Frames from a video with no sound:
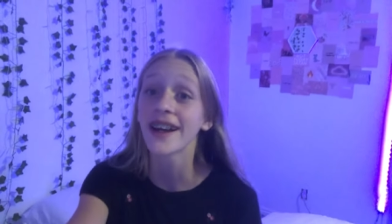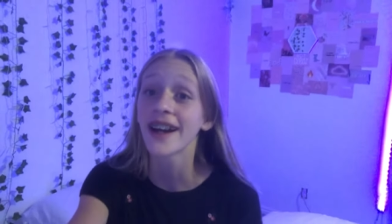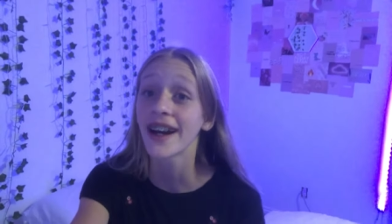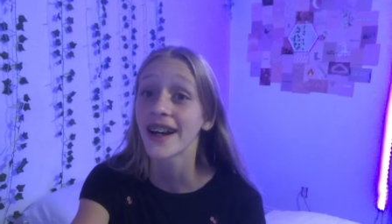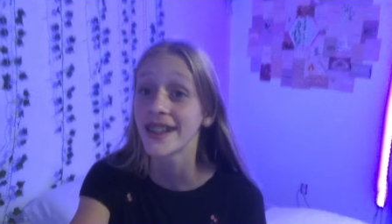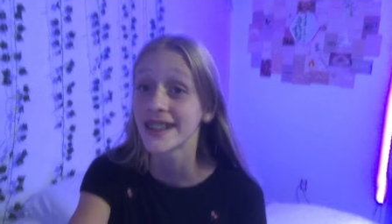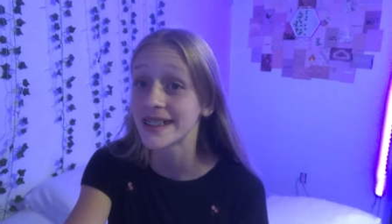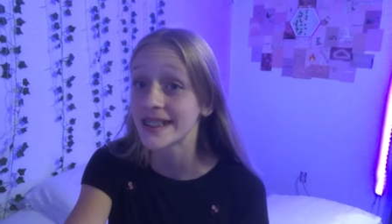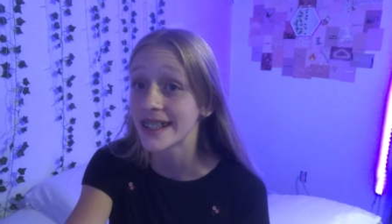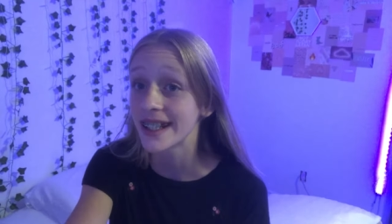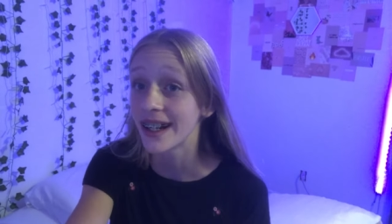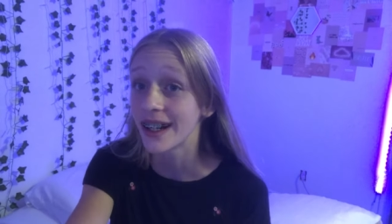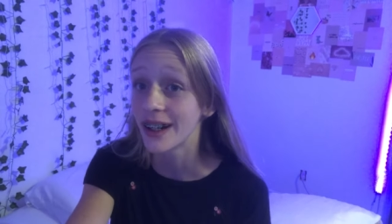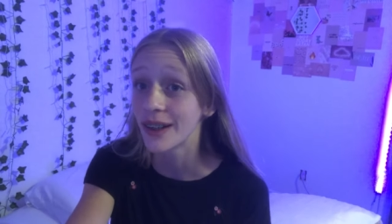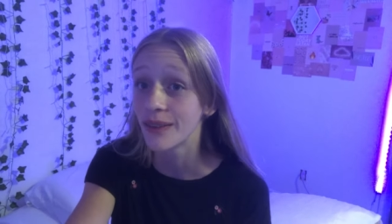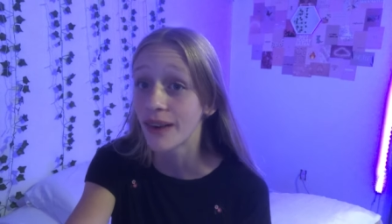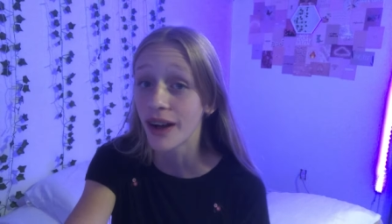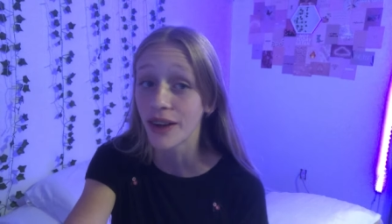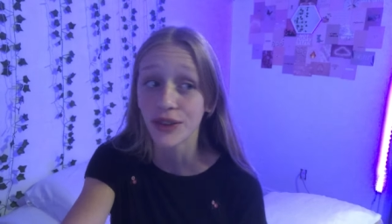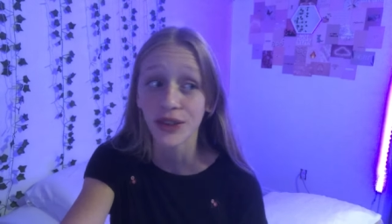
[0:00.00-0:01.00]
guys, um,
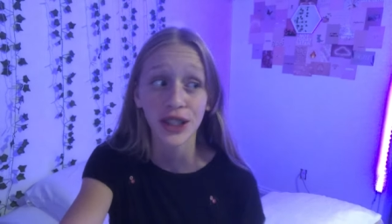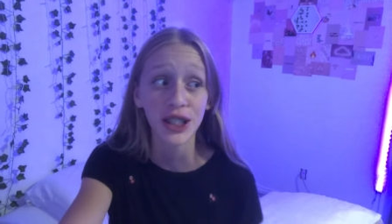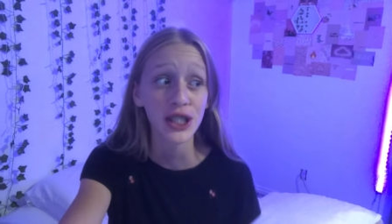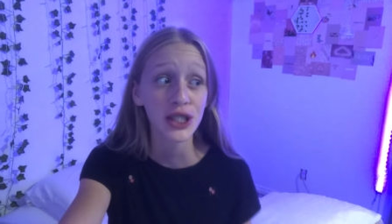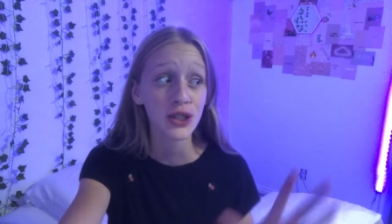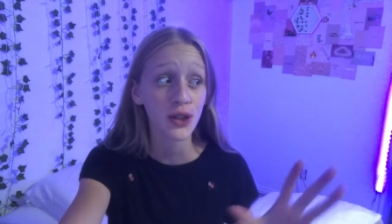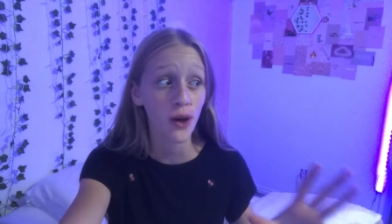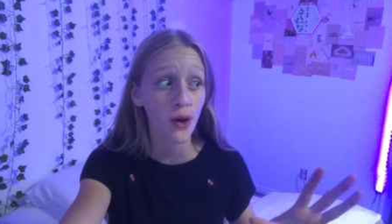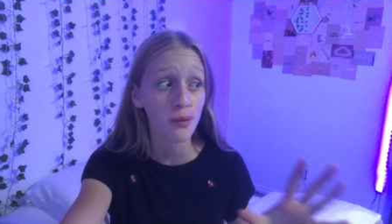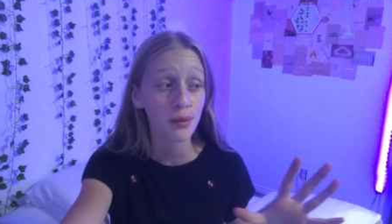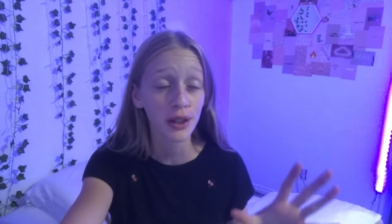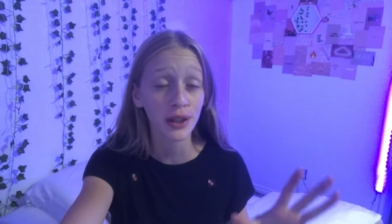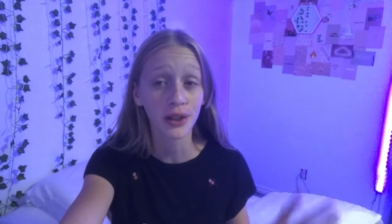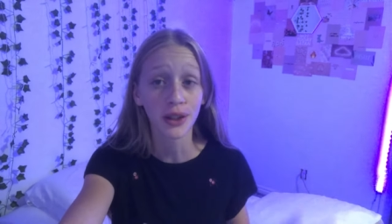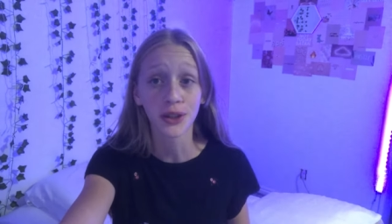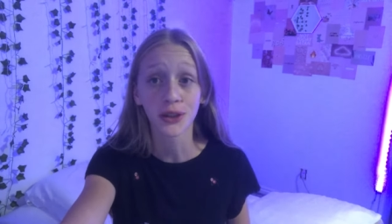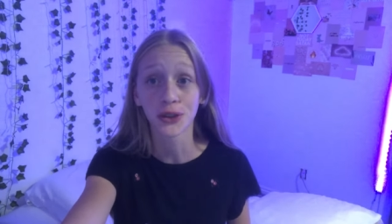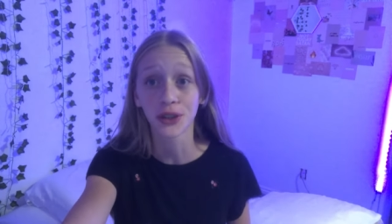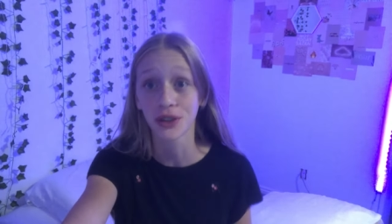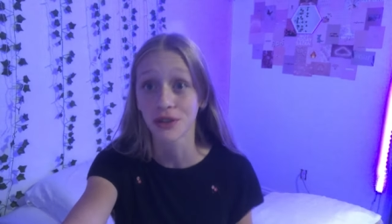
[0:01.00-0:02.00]
I finished all my
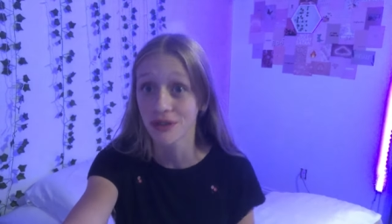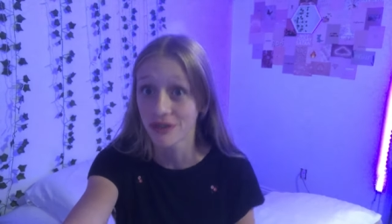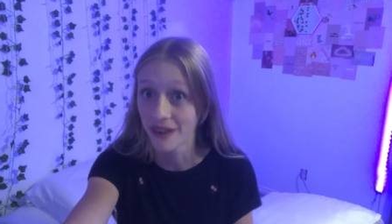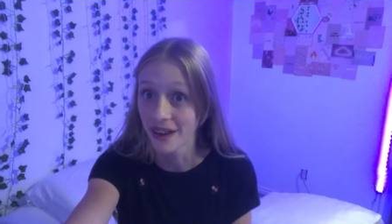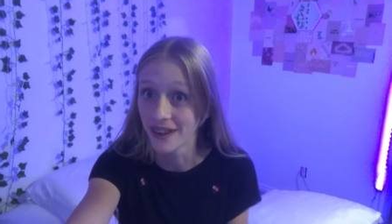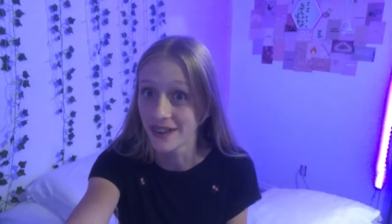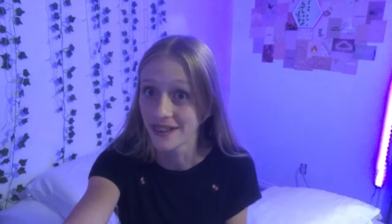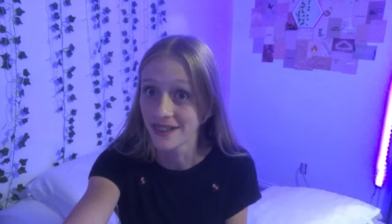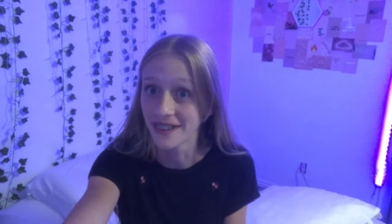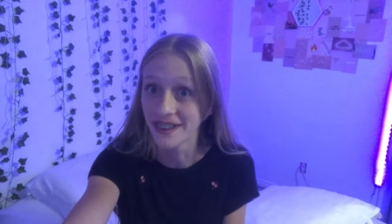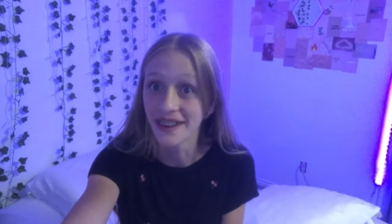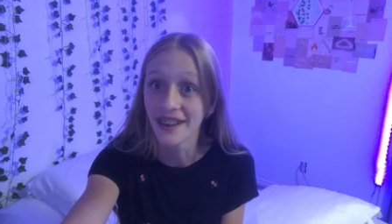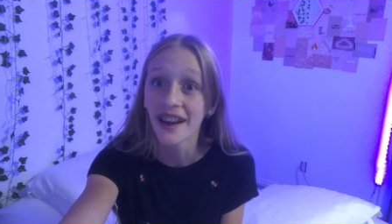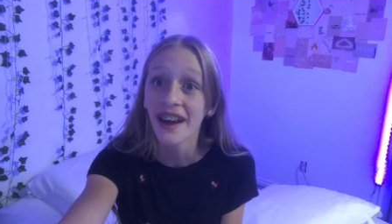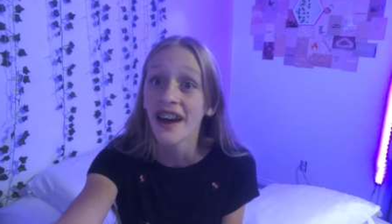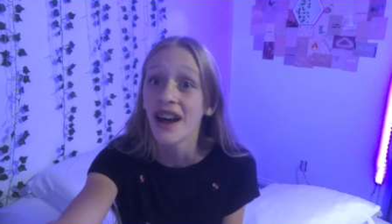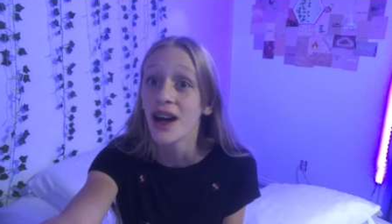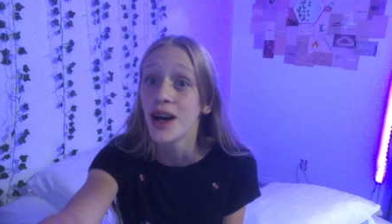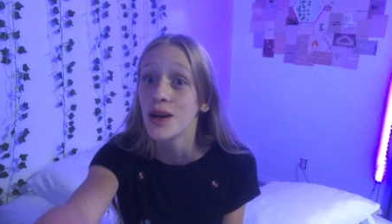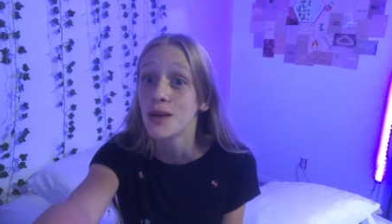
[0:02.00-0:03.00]
laundry finally,
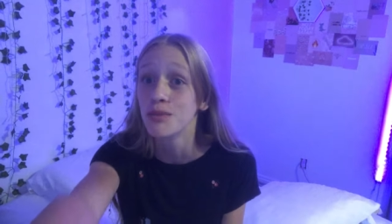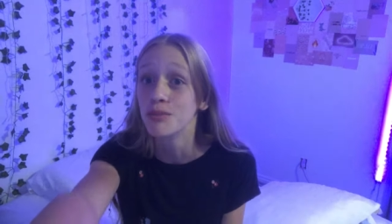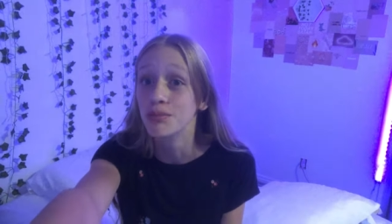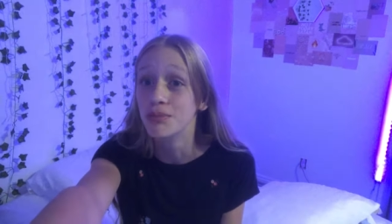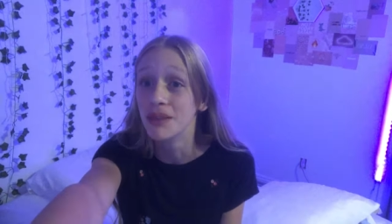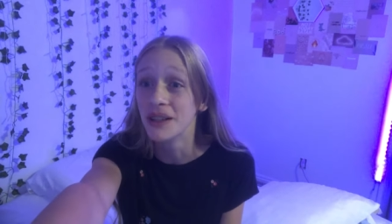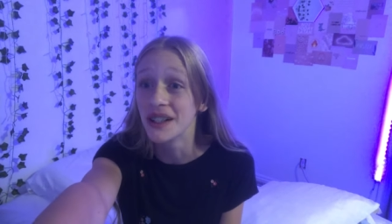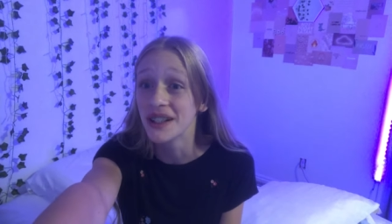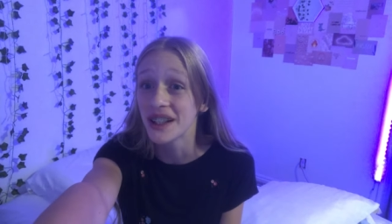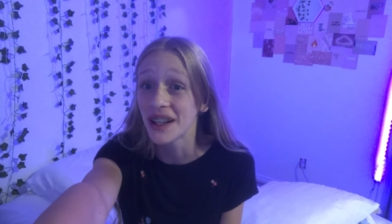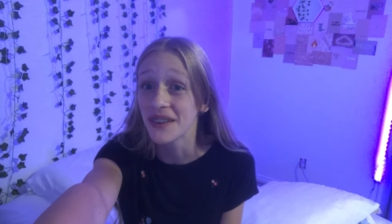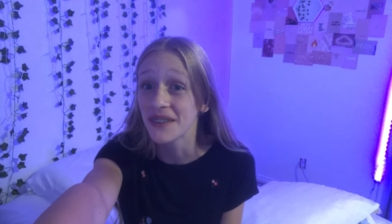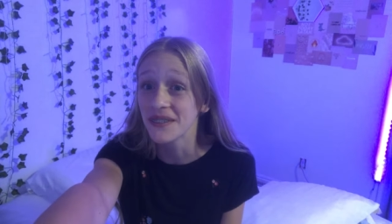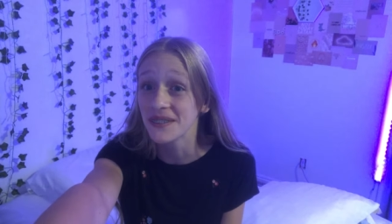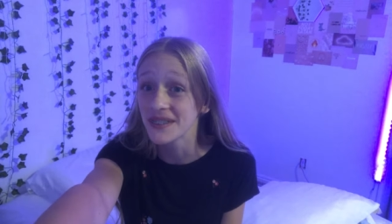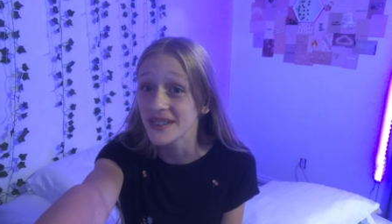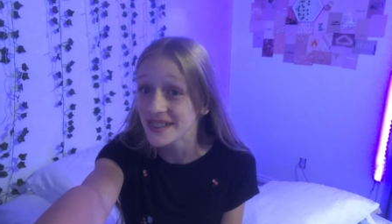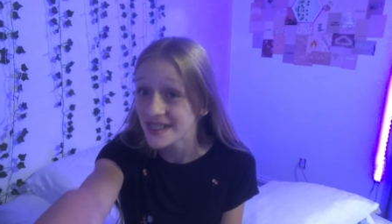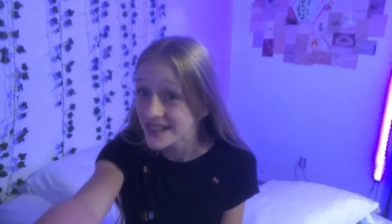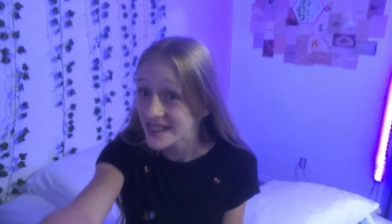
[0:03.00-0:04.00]
but I
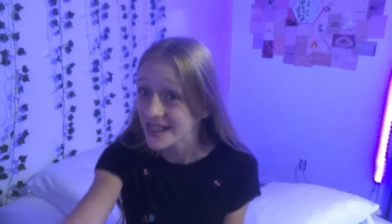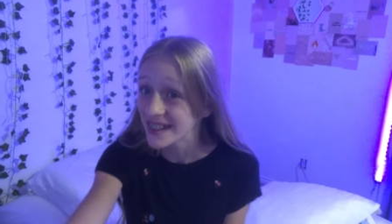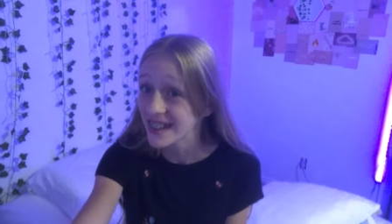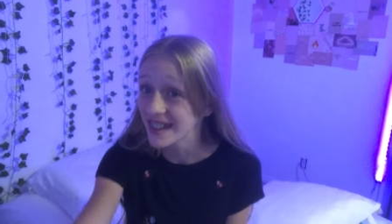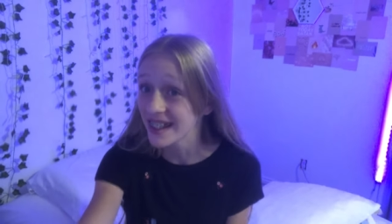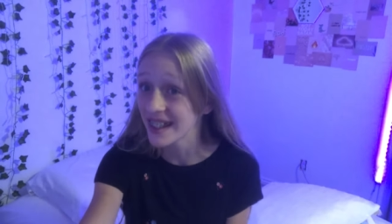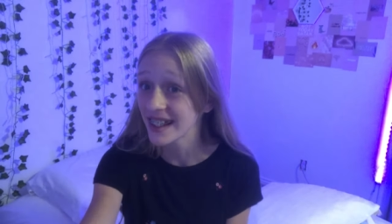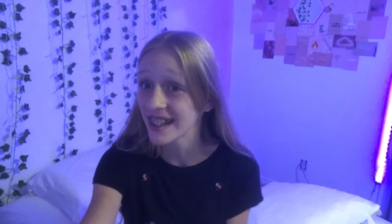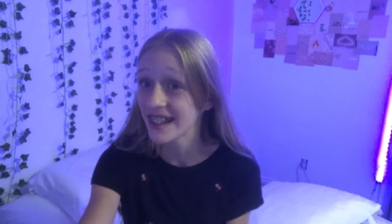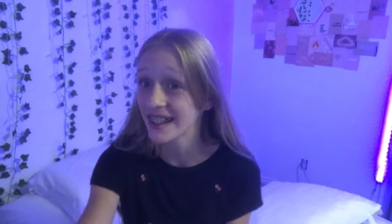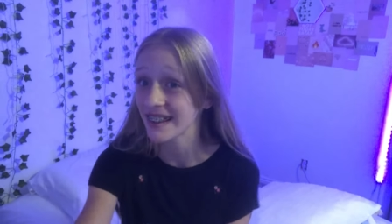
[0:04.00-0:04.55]
really think